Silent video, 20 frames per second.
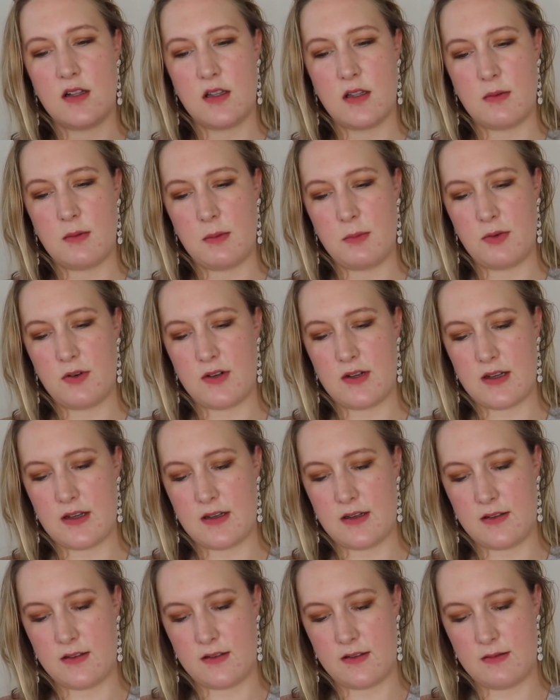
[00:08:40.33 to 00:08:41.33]
Let me put it
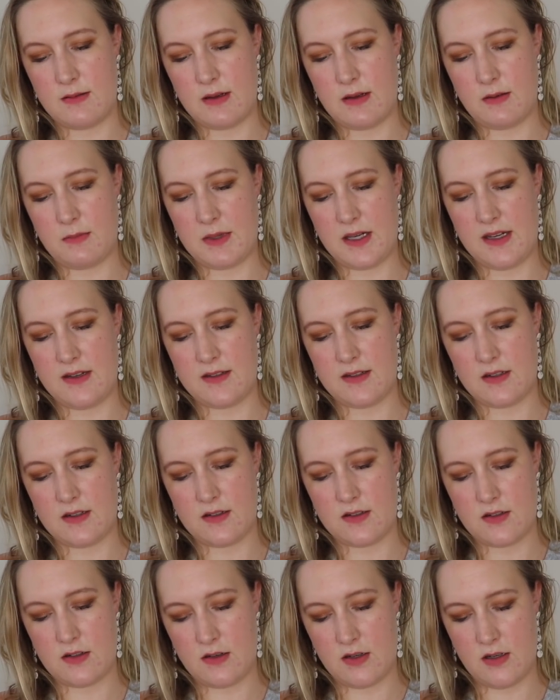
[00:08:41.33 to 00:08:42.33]
on, and it'll be easier
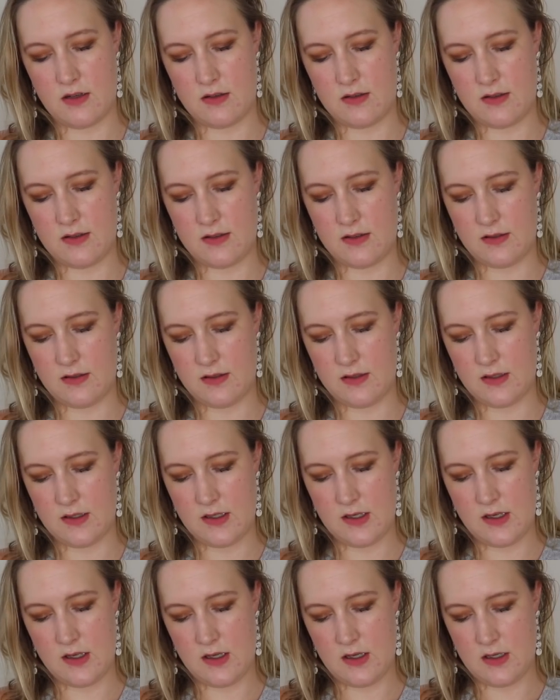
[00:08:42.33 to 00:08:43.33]
to show you.
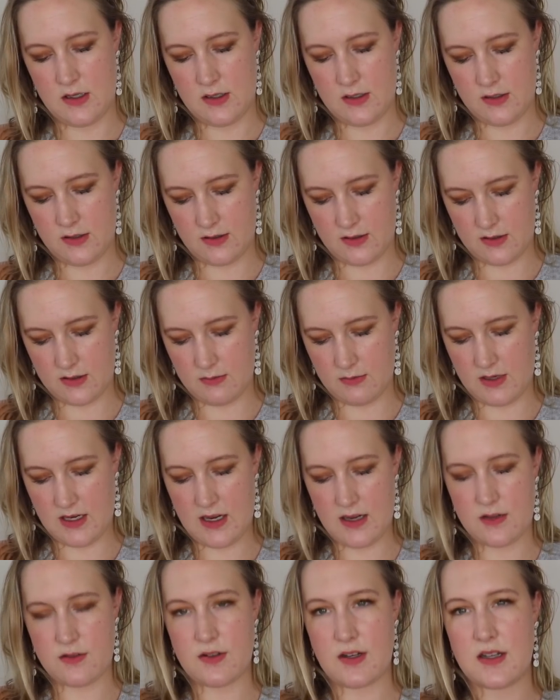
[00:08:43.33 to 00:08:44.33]
So there's some
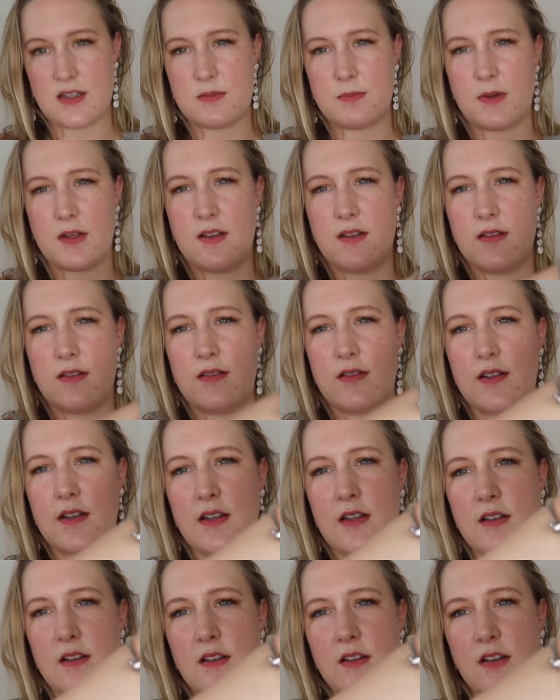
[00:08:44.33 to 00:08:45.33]
contrast, but
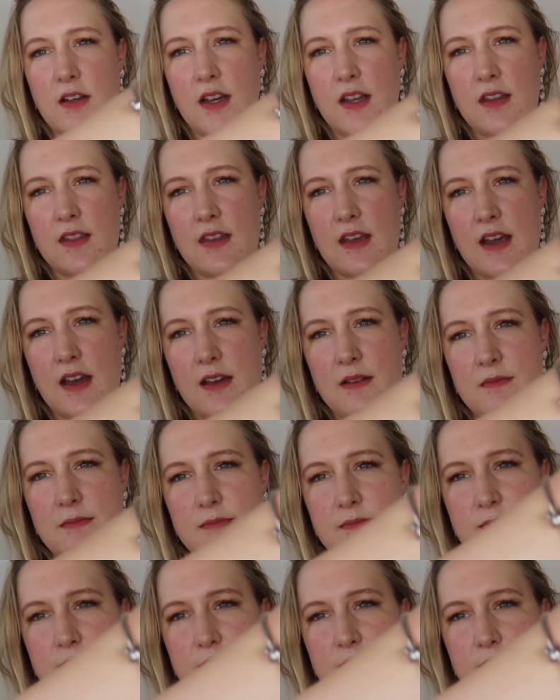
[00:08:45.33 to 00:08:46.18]
look at that.